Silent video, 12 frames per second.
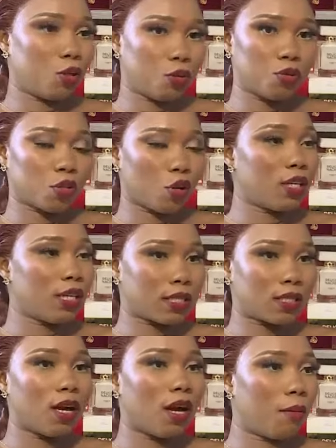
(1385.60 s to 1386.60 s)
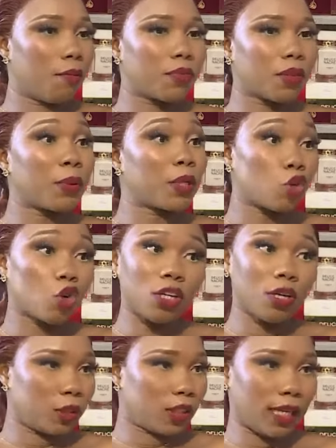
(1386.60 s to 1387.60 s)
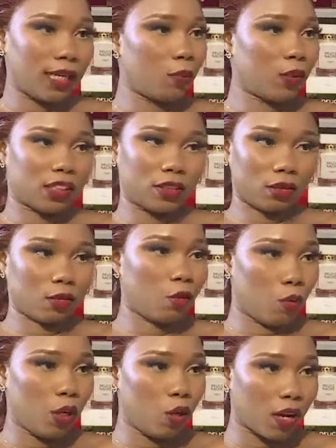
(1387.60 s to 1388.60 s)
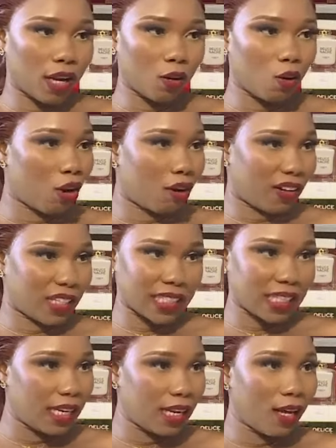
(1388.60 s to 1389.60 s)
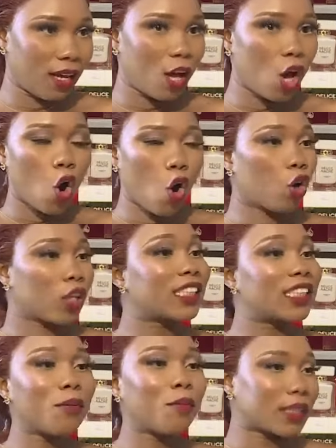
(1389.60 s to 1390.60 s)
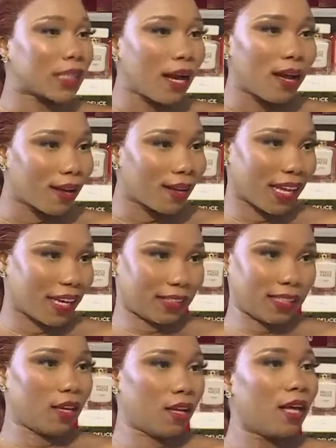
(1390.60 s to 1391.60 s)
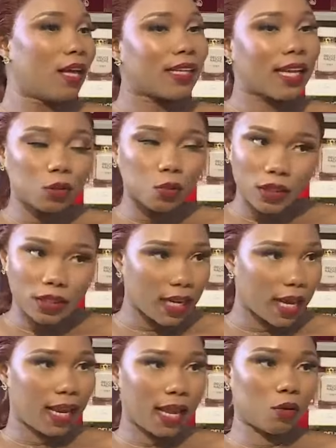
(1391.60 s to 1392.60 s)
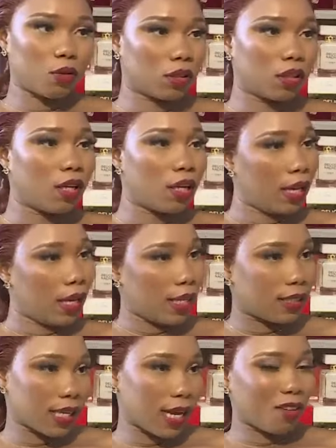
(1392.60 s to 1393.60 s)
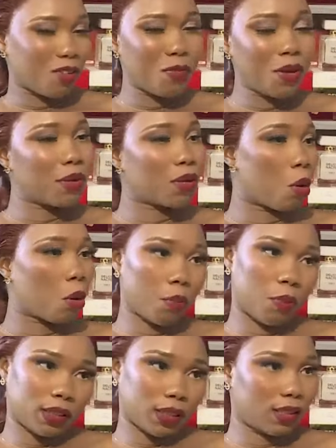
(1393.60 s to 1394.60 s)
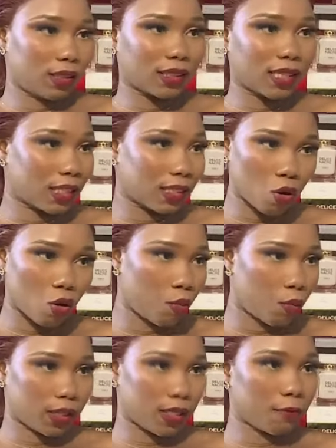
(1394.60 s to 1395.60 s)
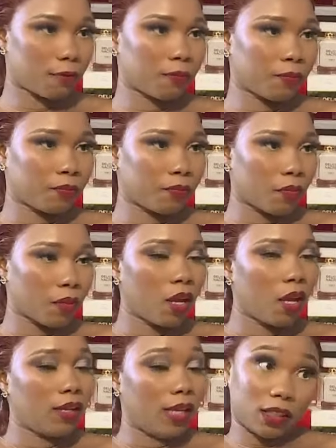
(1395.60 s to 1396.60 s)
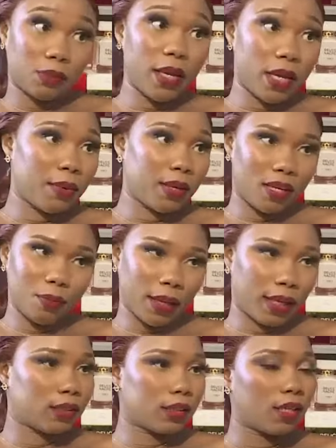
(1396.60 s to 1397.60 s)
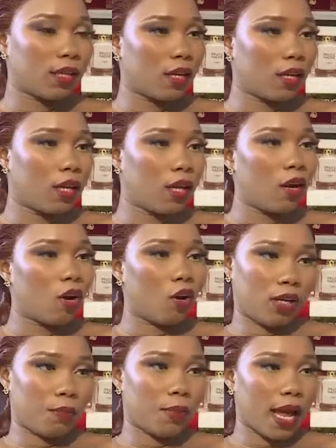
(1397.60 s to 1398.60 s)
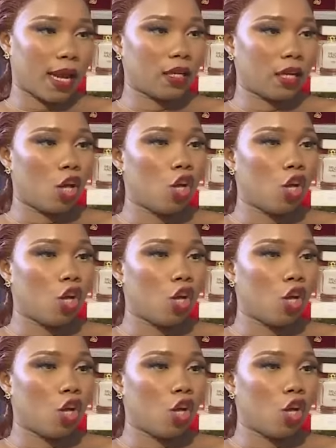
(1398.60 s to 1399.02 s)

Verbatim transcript: you use is um, petroleum jelly, which is we locally call Vaseline, mm. or shea butter, karite. Mm. That's what they're allowed inside, or maybe cocoa butter, this kid's cocoa butter. -hmm. That's maybe, it depends okay. on the brand.